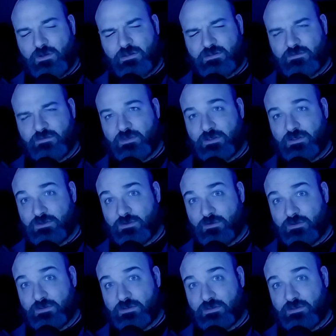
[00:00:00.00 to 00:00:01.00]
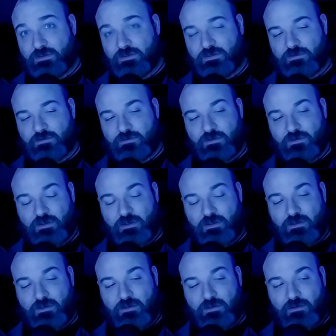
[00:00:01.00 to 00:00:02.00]
to make choices and
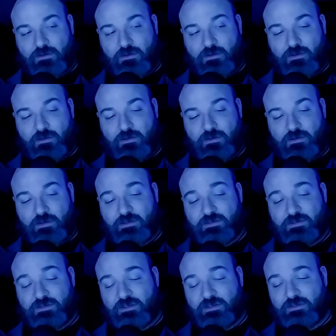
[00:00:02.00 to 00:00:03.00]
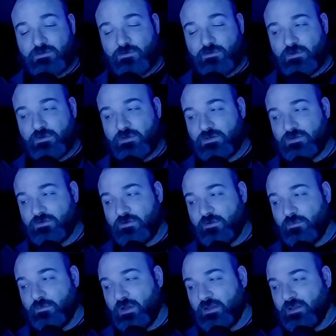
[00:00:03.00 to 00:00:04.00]
assist or destroy
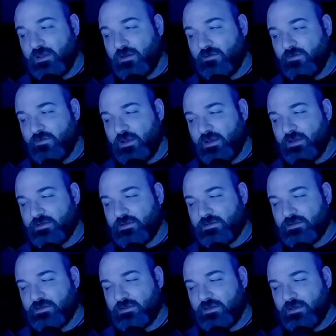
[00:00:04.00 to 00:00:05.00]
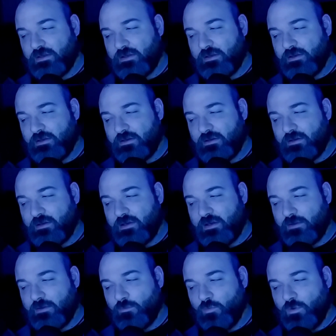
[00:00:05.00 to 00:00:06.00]
my life as
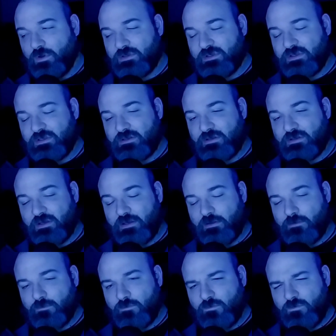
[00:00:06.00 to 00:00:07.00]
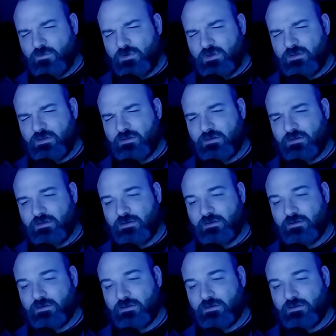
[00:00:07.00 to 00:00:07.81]
I wanted, I really,